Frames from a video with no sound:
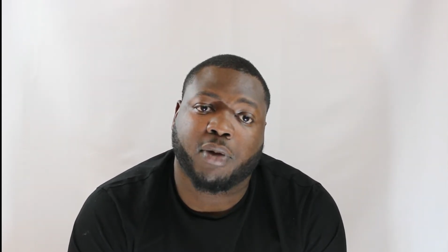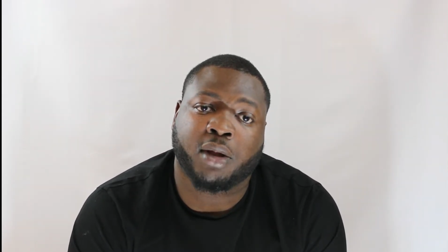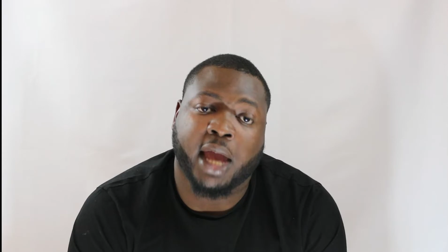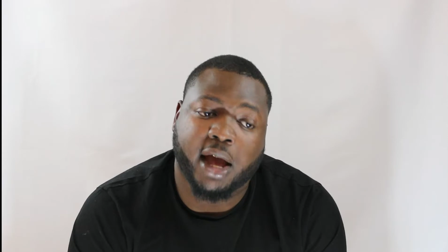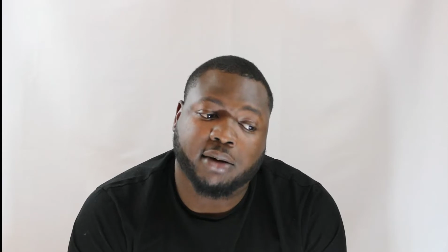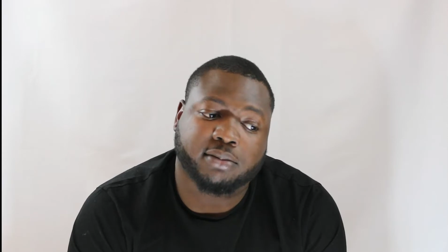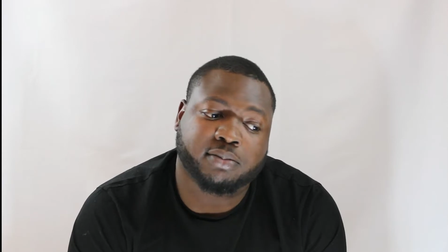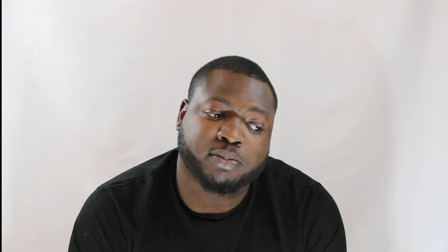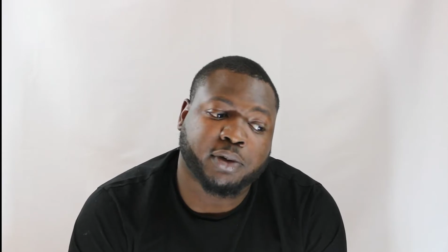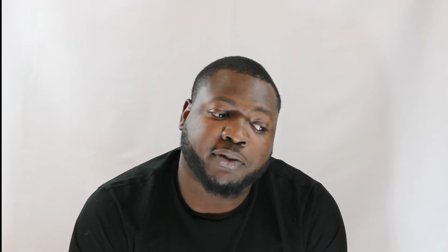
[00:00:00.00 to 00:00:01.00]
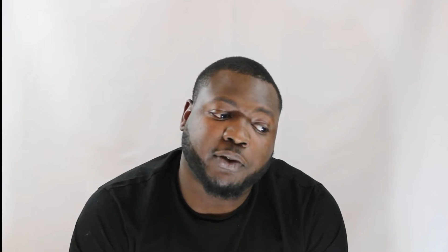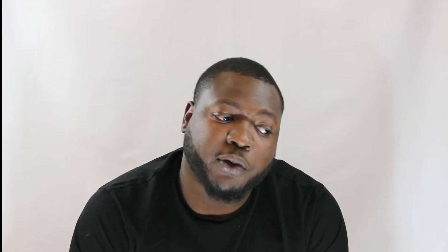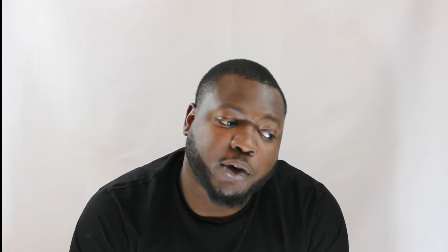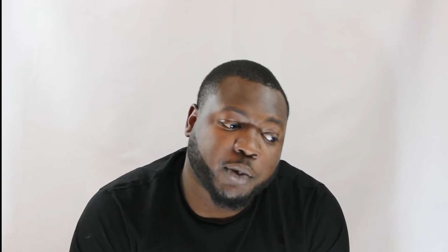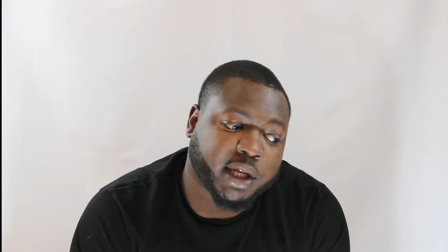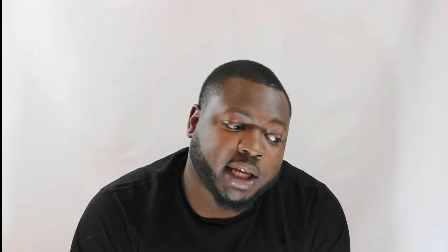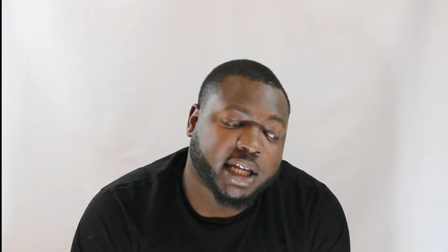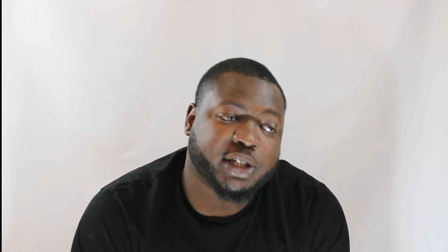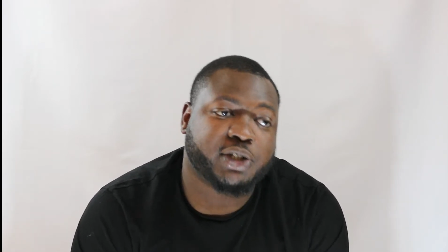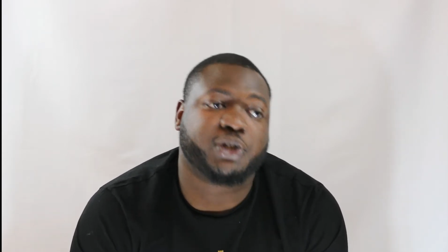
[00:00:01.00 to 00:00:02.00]
Now, before we
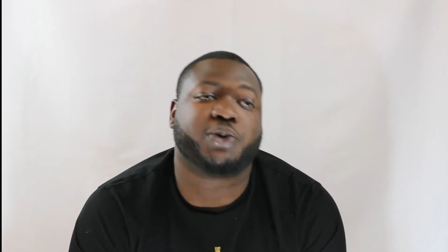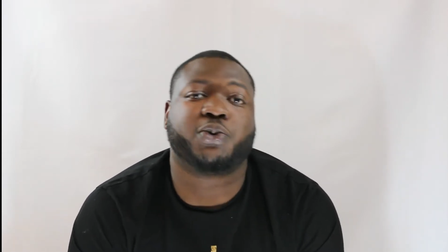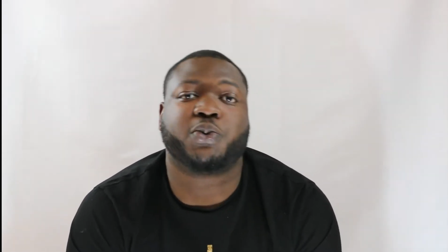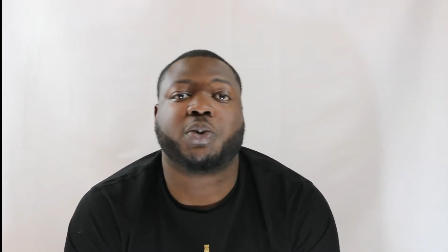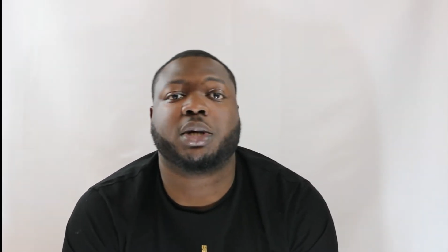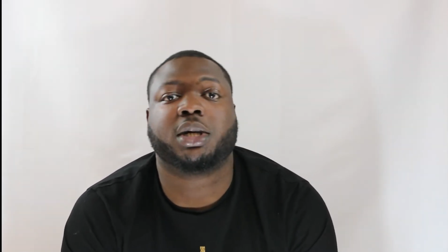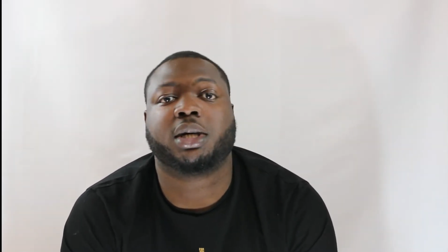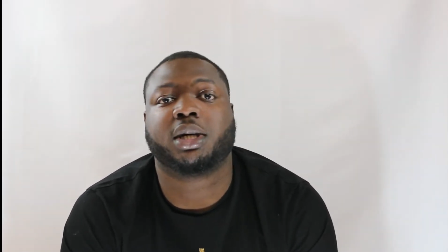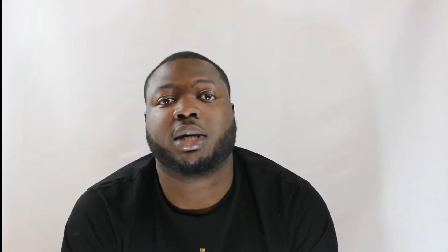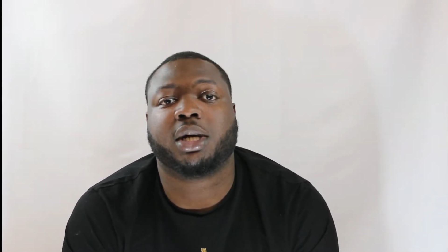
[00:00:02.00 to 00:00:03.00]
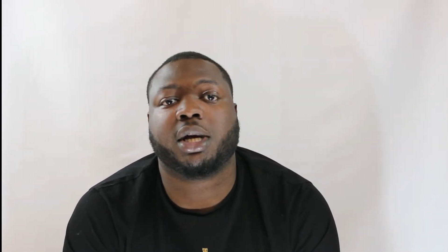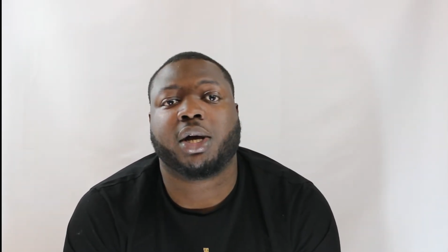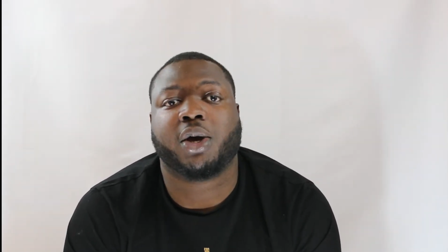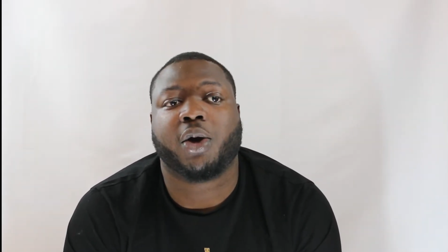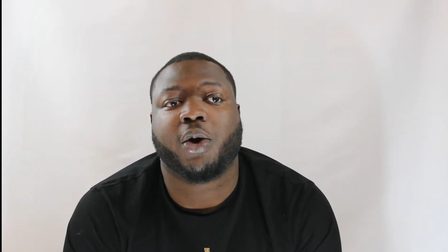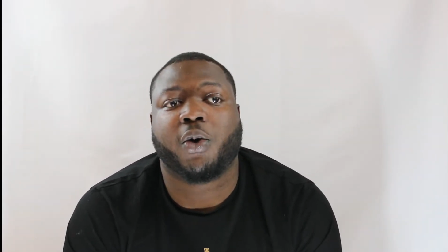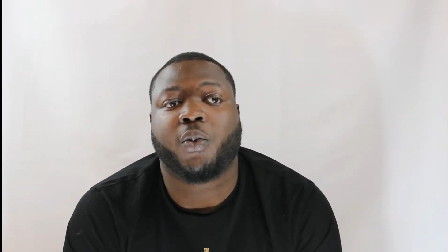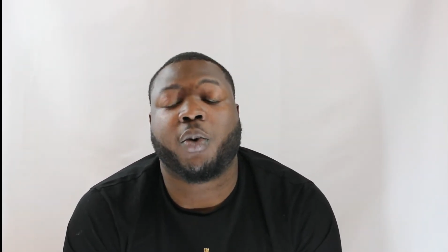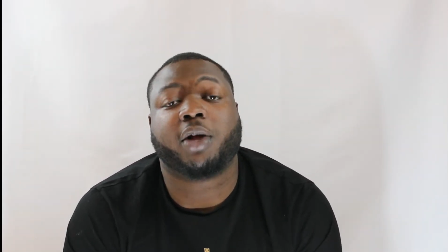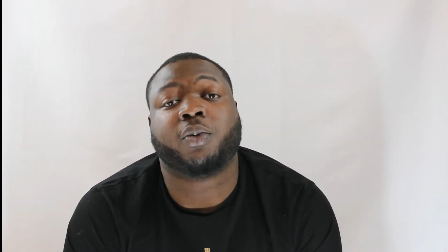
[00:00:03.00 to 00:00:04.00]
get to
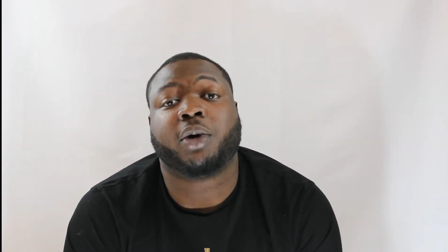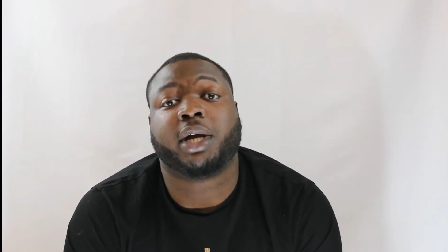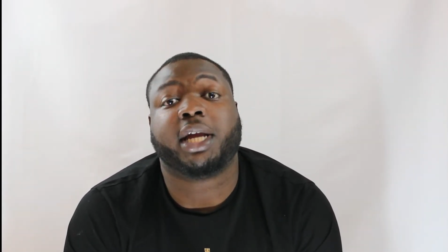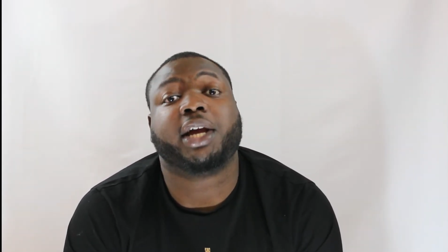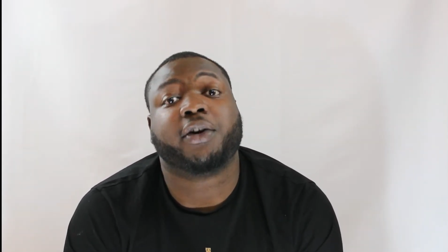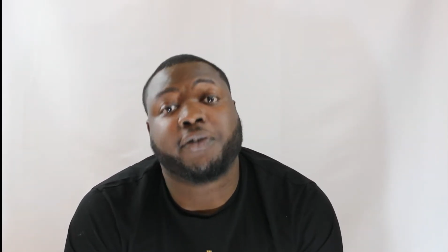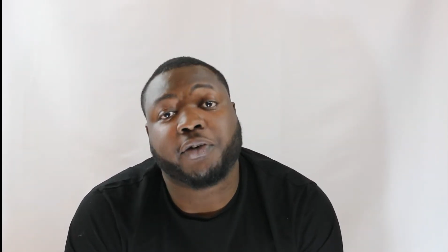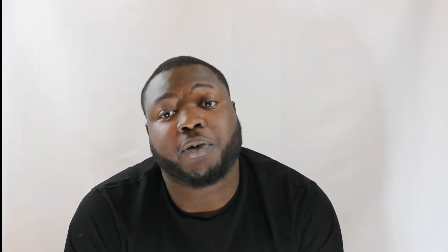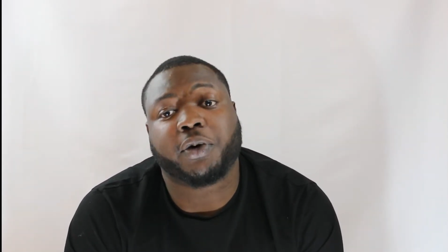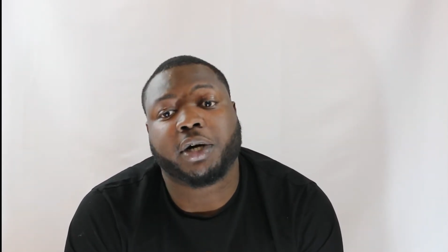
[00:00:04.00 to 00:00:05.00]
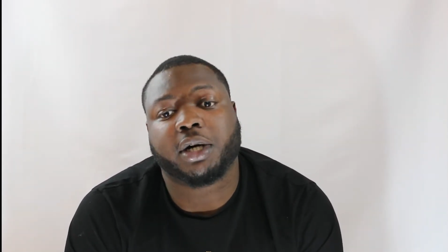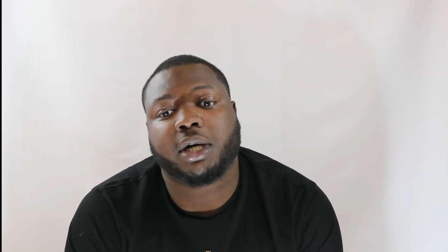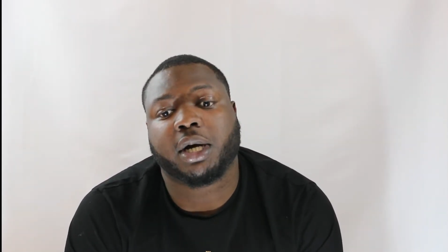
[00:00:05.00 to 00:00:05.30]
what we're here for,